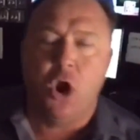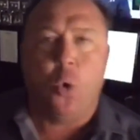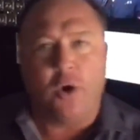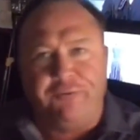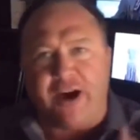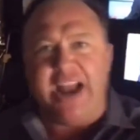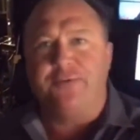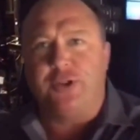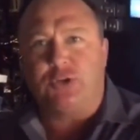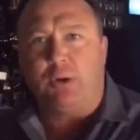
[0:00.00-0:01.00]
We're fighting
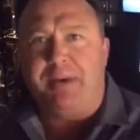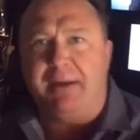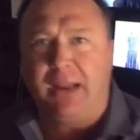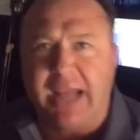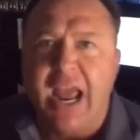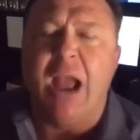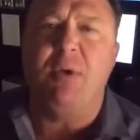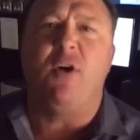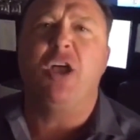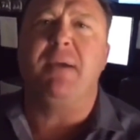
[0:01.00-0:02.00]
for this republic, and we've
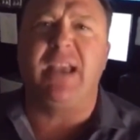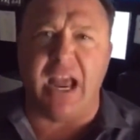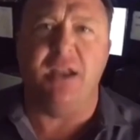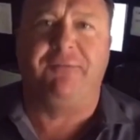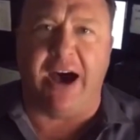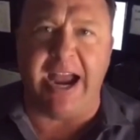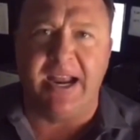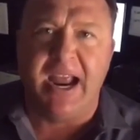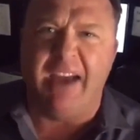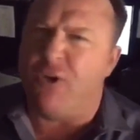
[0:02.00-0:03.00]
only begun to fight.
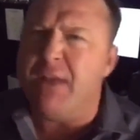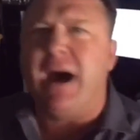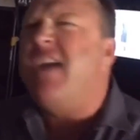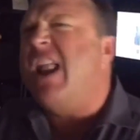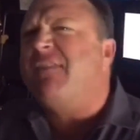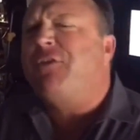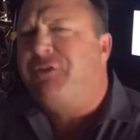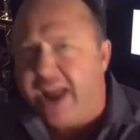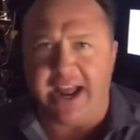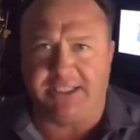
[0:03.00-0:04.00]
And for anybody that ever
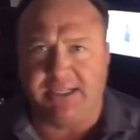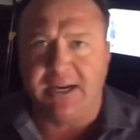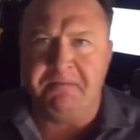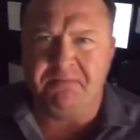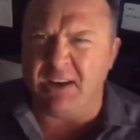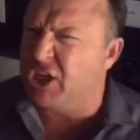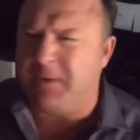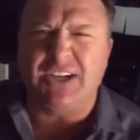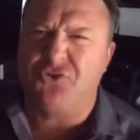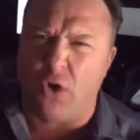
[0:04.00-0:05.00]
thinks that just
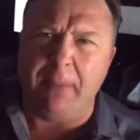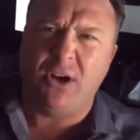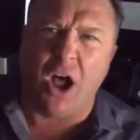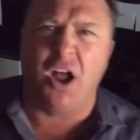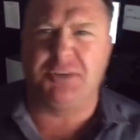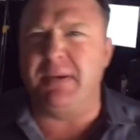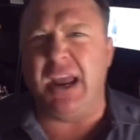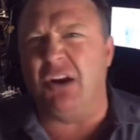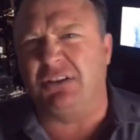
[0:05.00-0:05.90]
because Trump calls me or